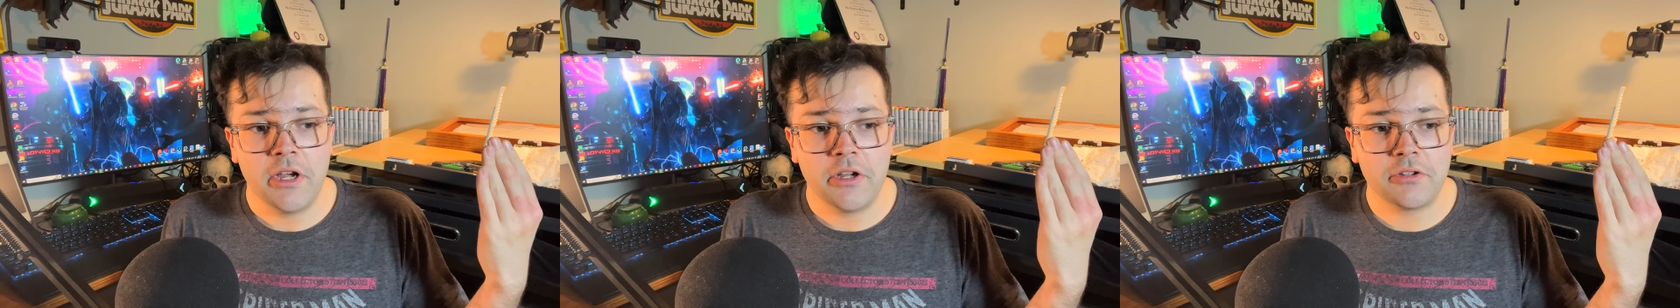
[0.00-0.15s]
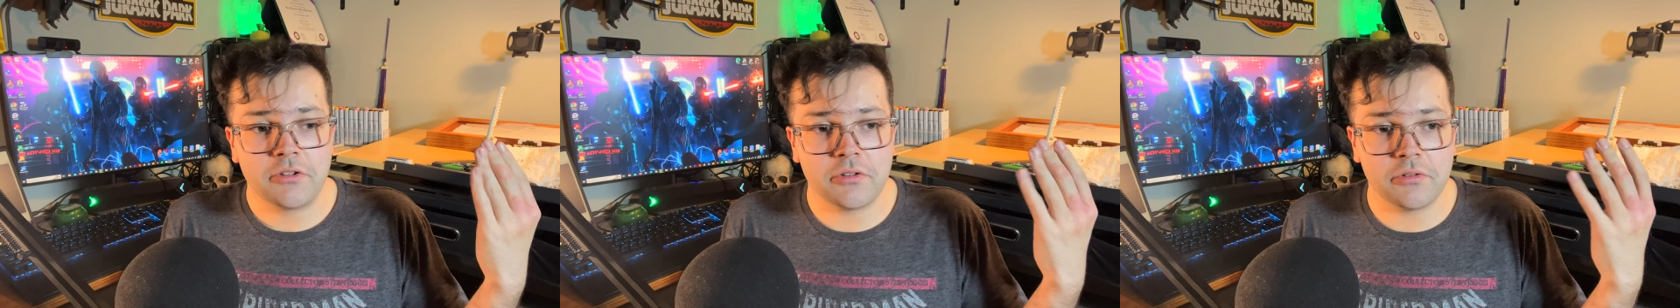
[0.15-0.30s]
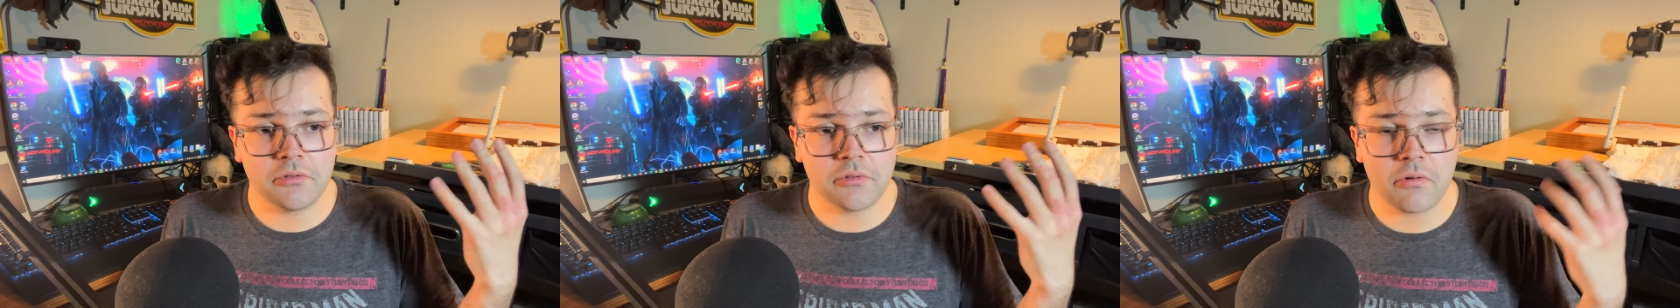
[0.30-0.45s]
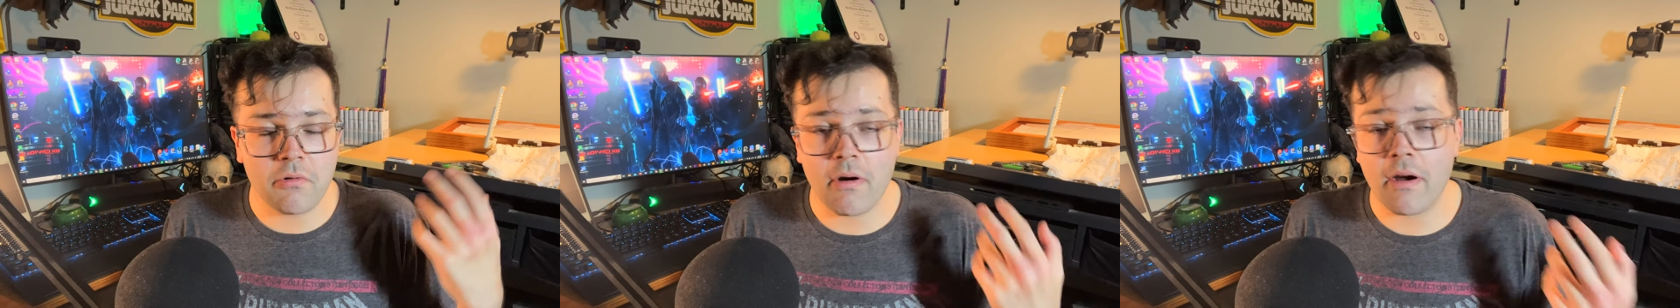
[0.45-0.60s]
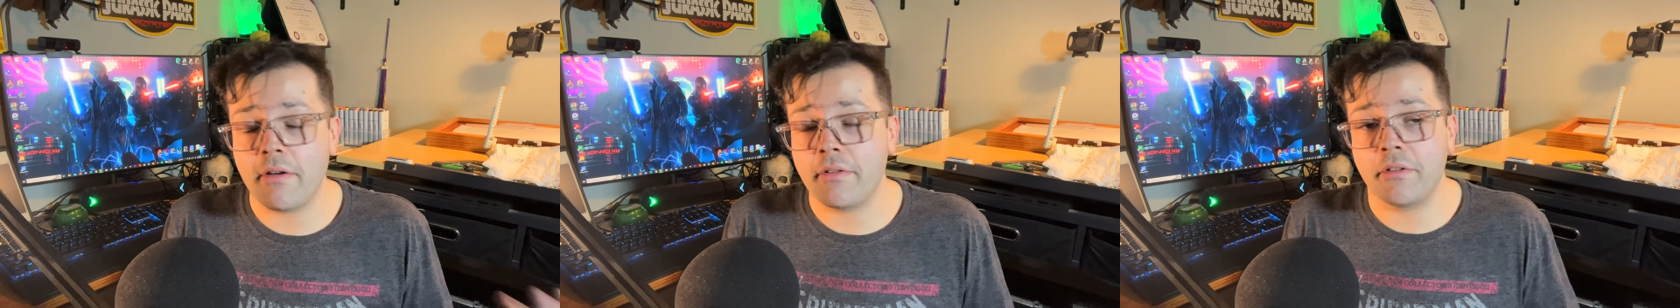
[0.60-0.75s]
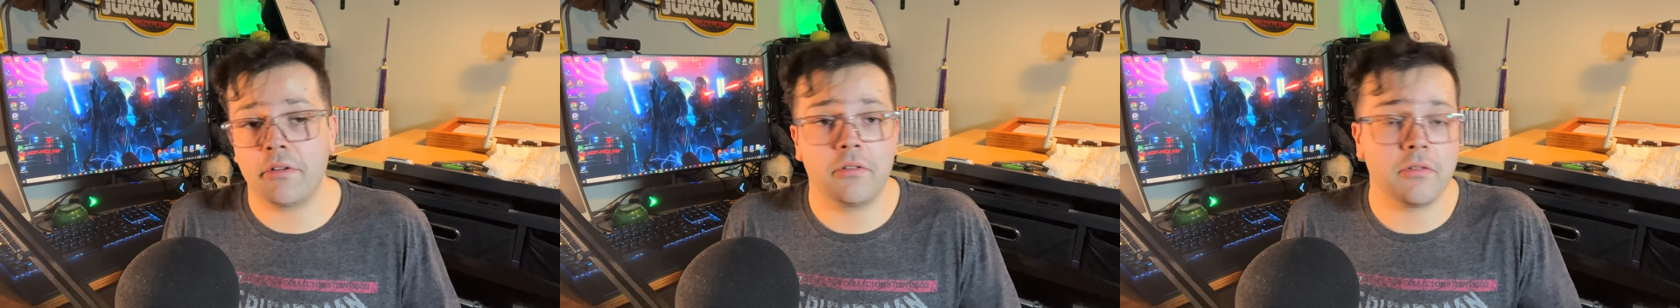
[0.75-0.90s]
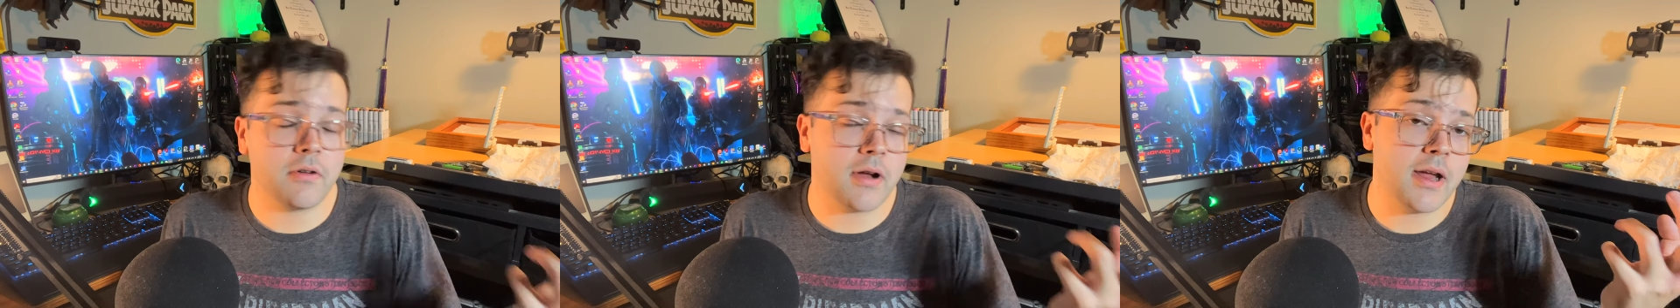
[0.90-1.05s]
to go out
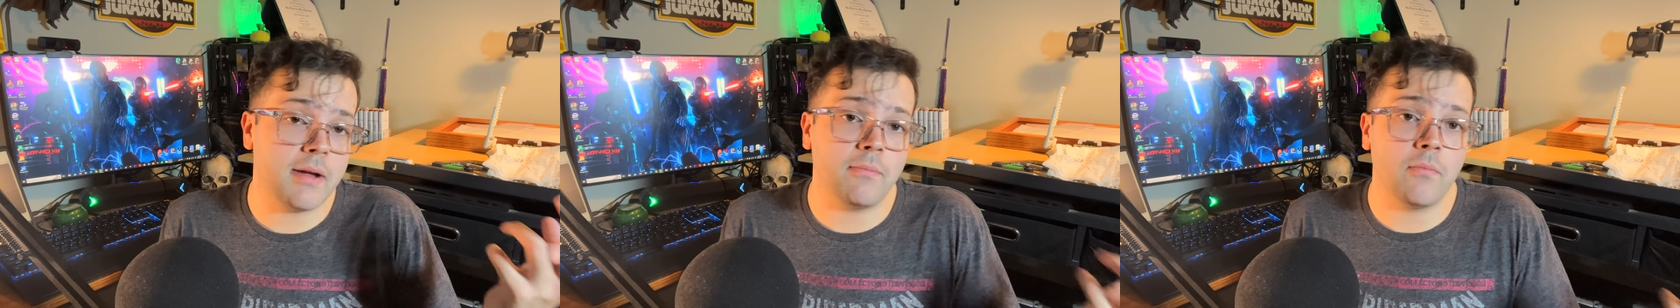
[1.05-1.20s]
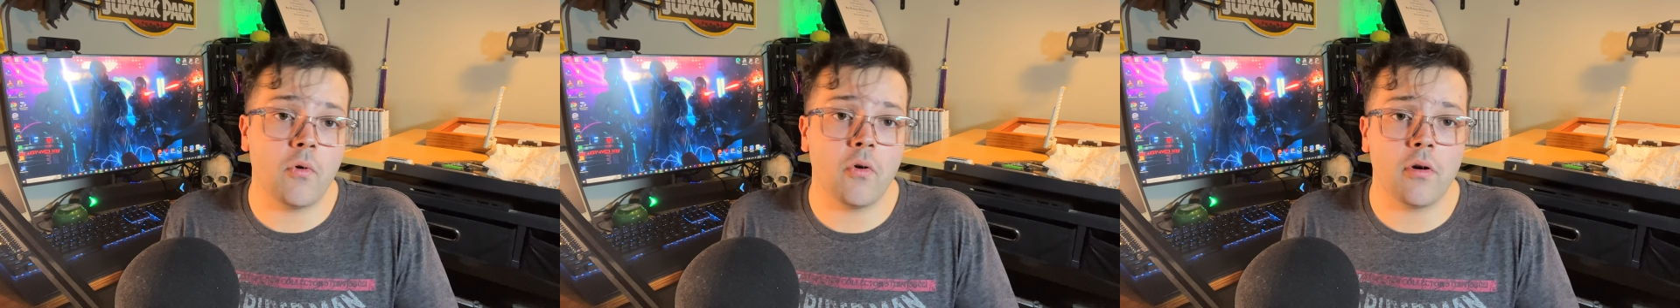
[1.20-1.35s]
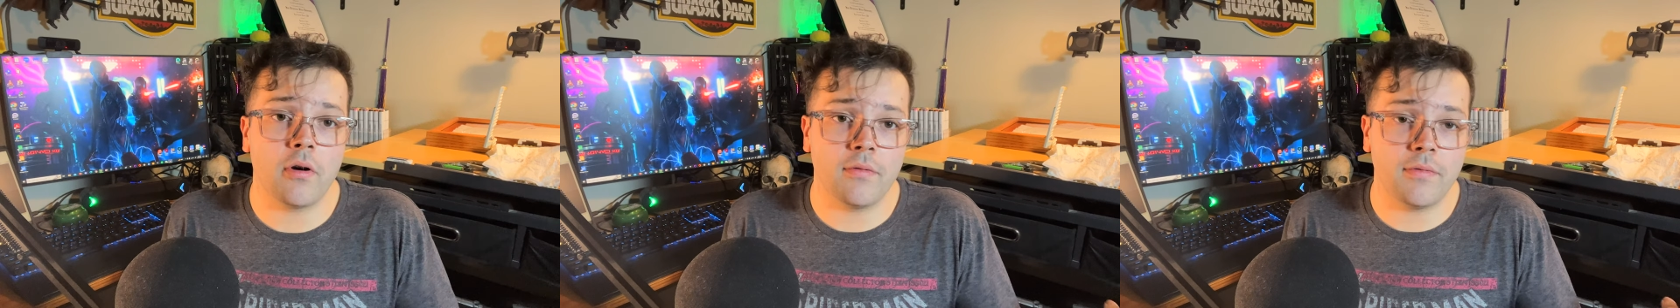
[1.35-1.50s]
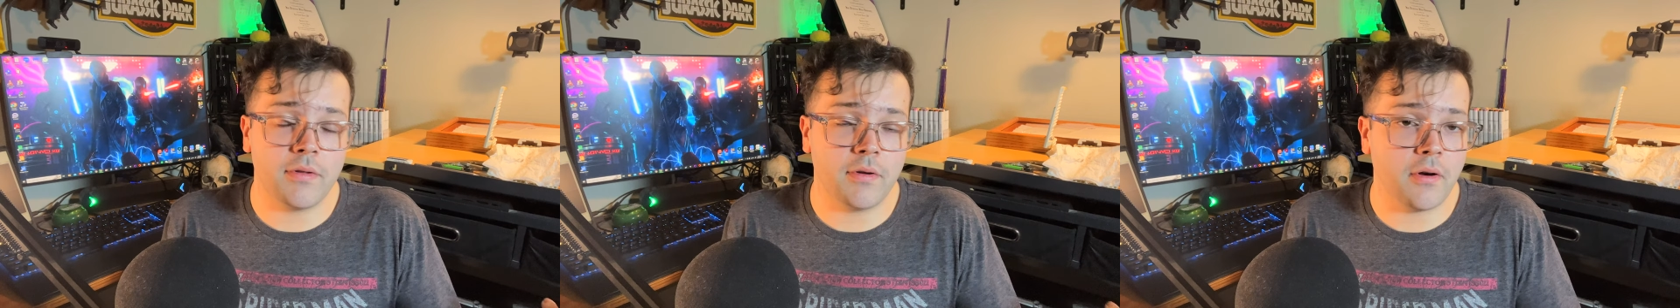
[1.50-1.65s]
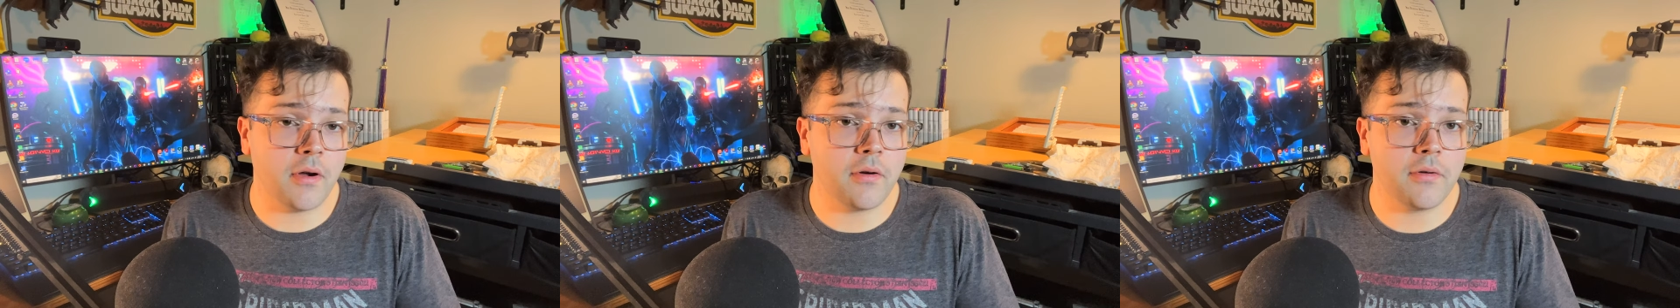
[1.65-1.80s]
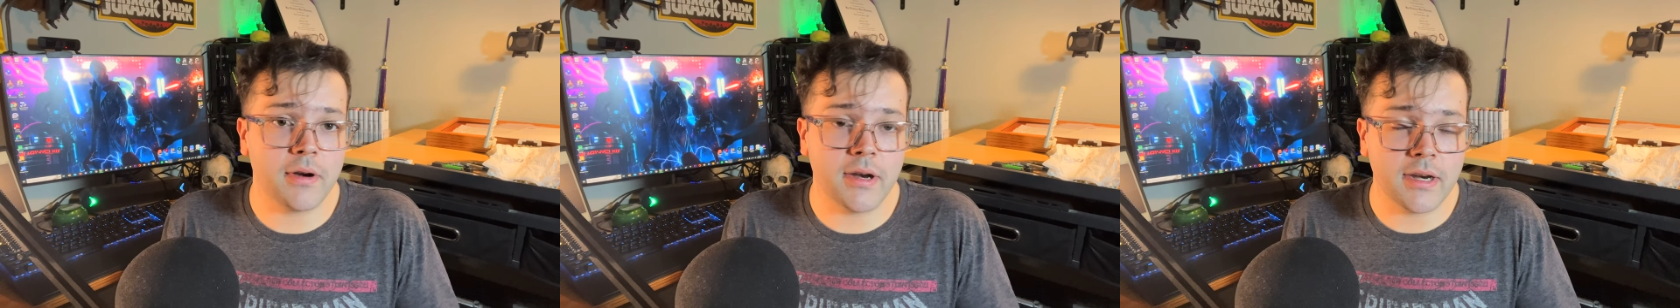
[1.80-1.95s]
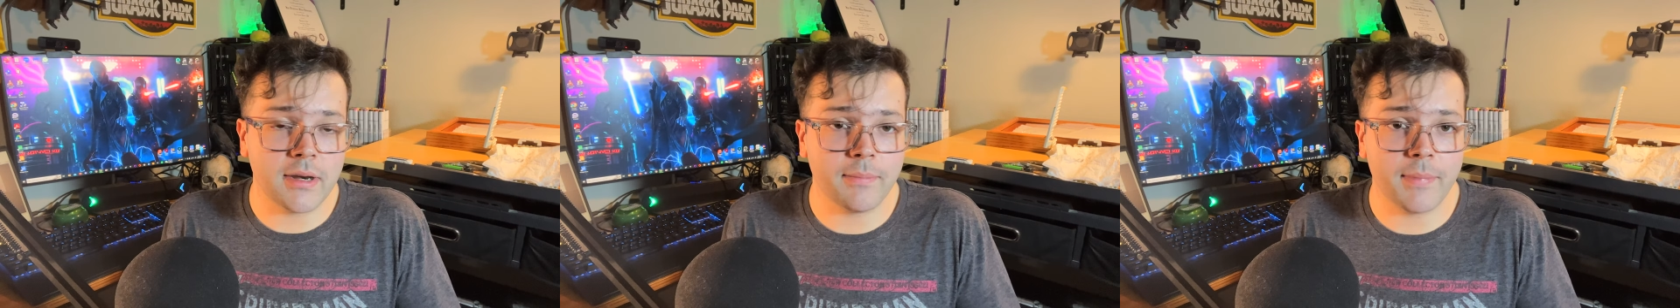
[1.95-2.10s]
and create more of their
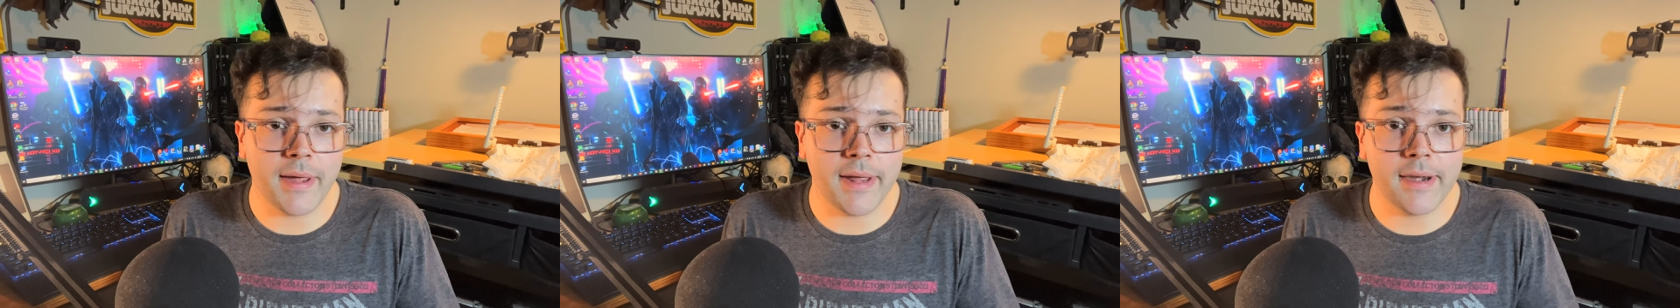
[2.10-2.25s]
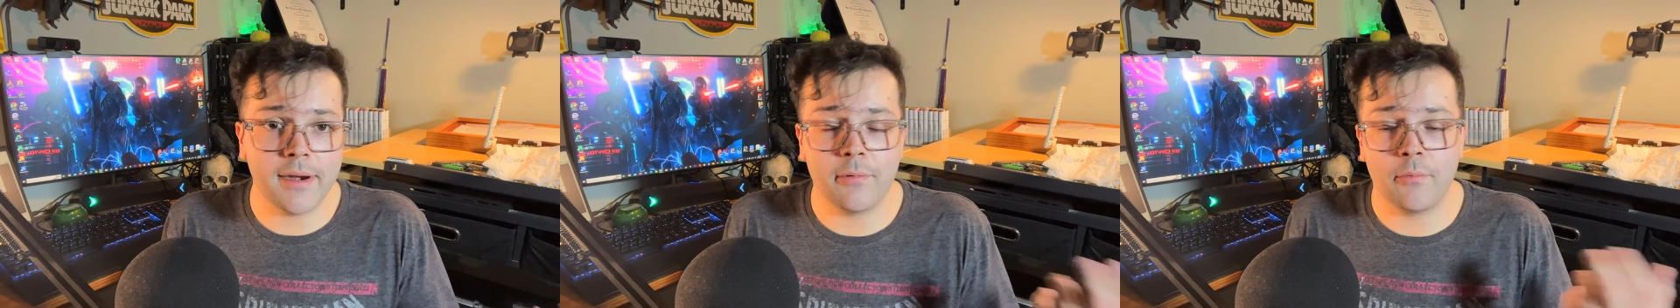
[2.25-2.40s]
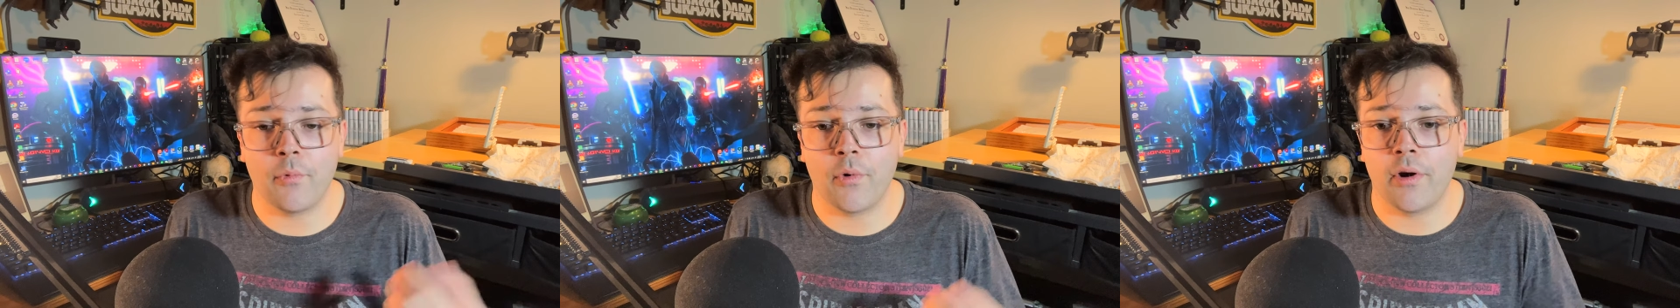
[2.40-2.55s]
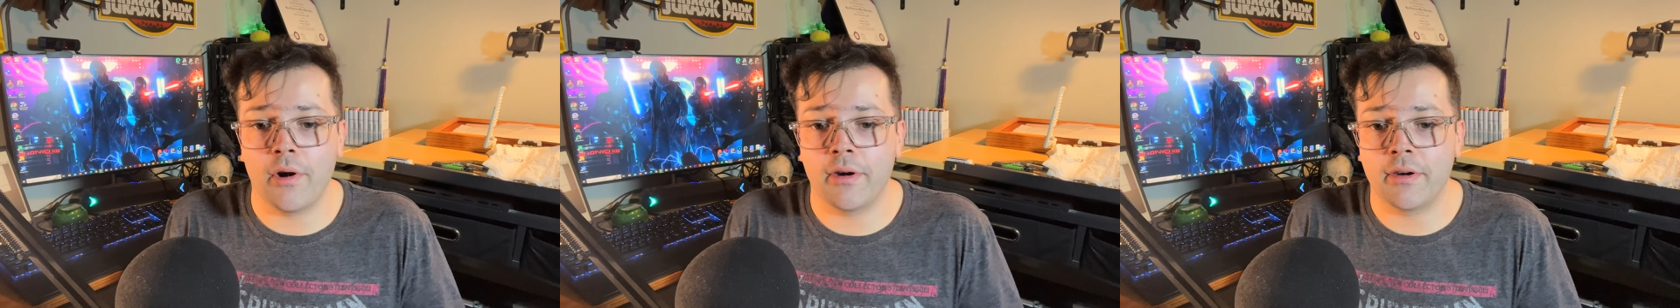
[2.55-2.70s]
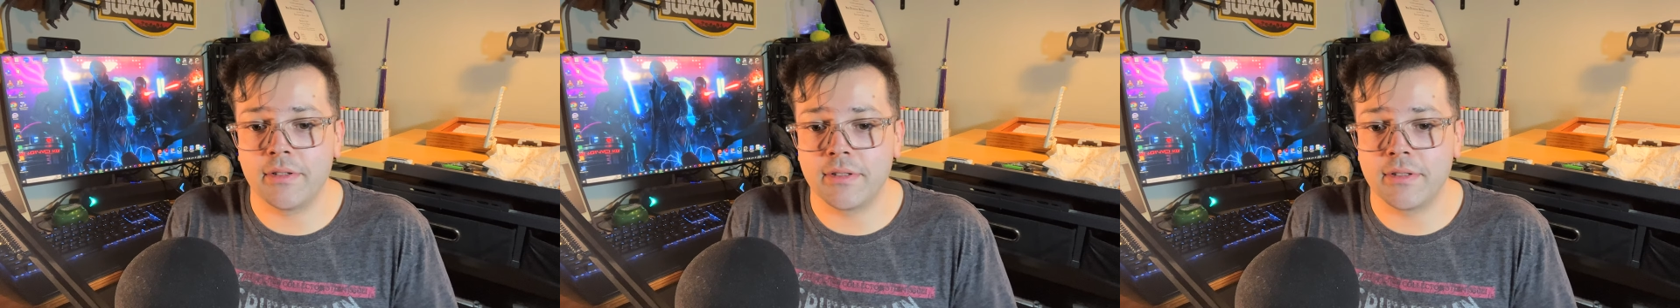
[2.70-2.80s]
own independent work.